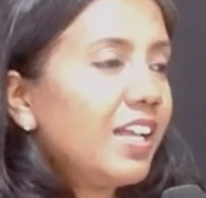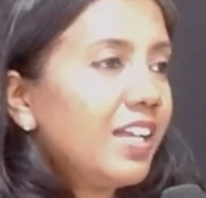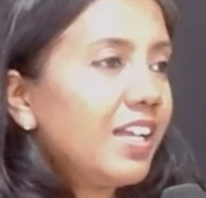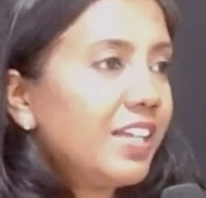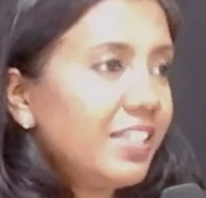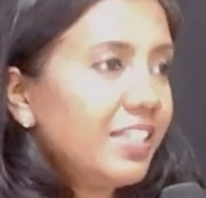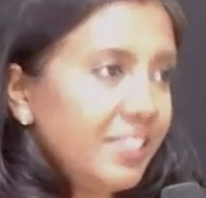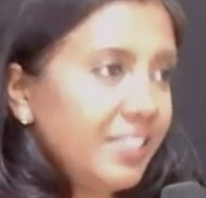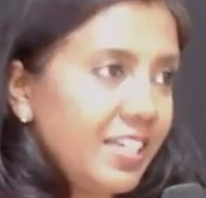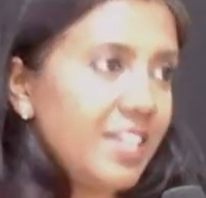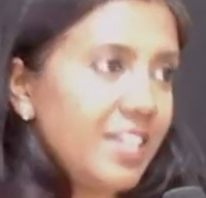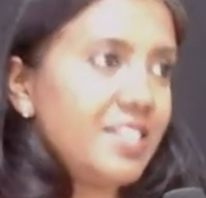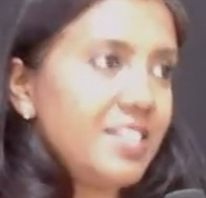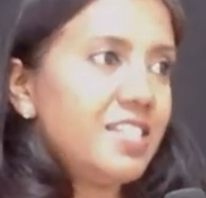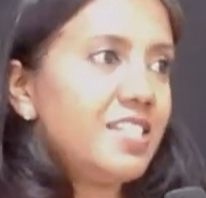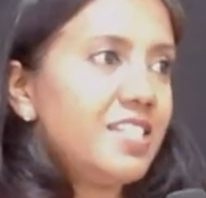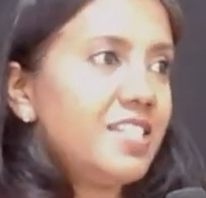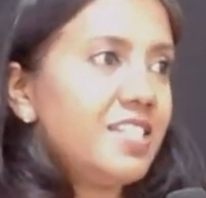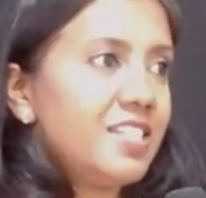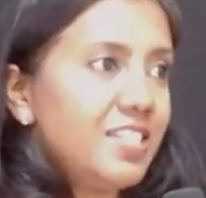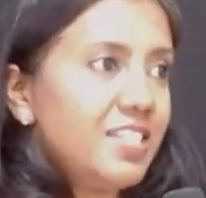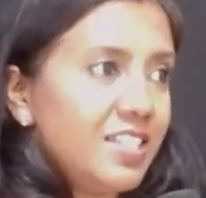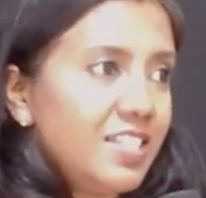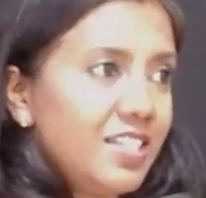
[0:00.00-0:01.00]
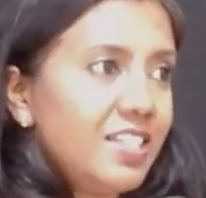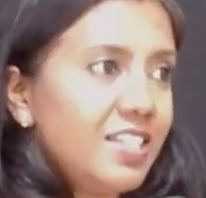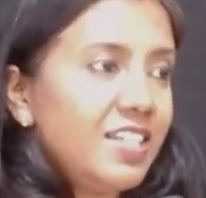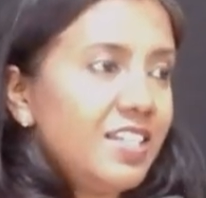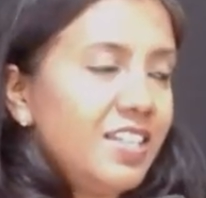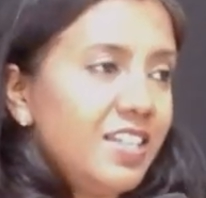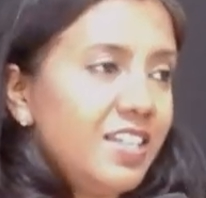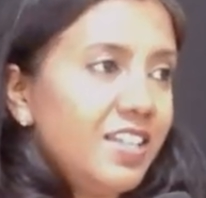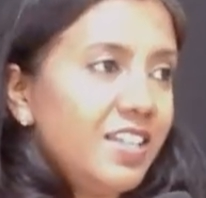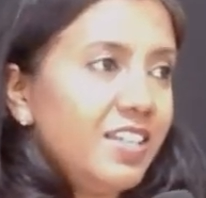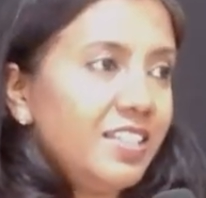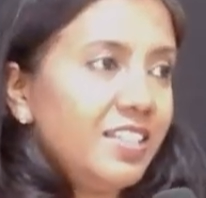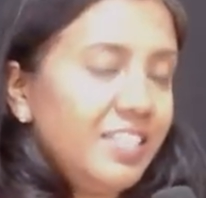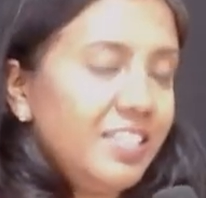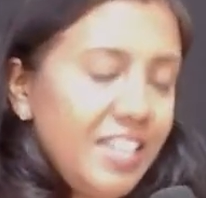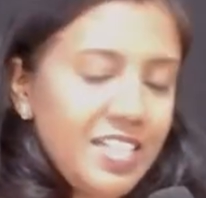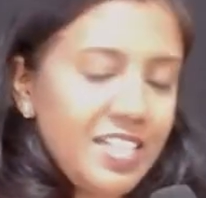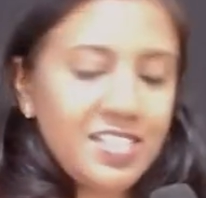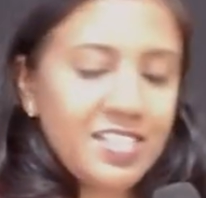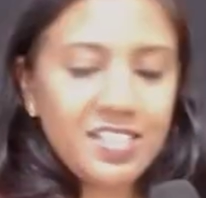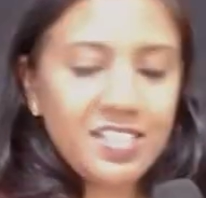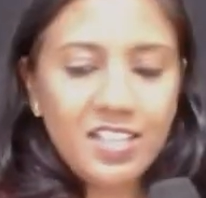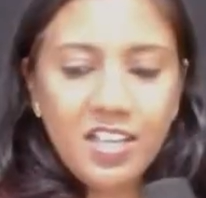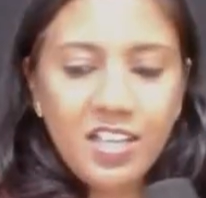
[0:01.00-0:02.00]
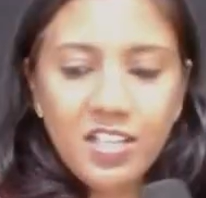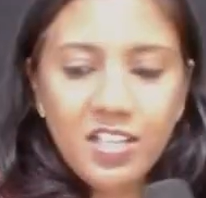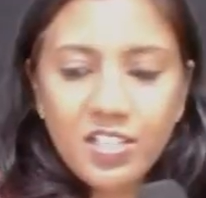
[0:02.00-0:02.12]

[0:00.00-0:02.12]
Yes, yes.